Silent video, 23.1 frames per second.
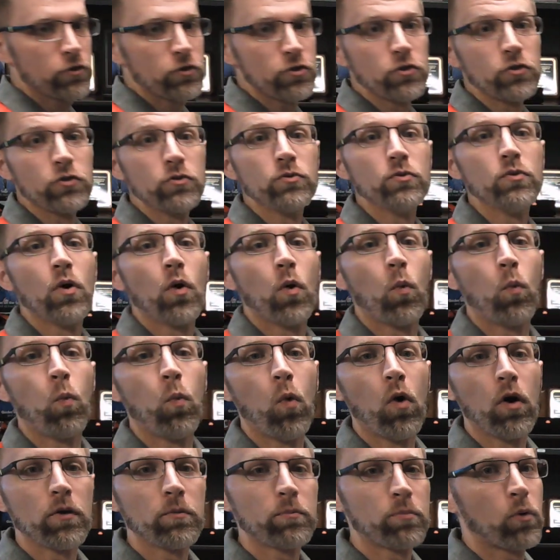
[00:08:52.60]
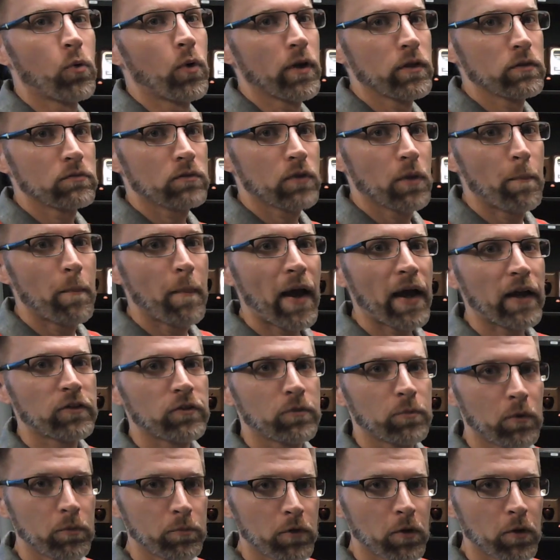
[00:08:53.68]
you 1 point, the maximum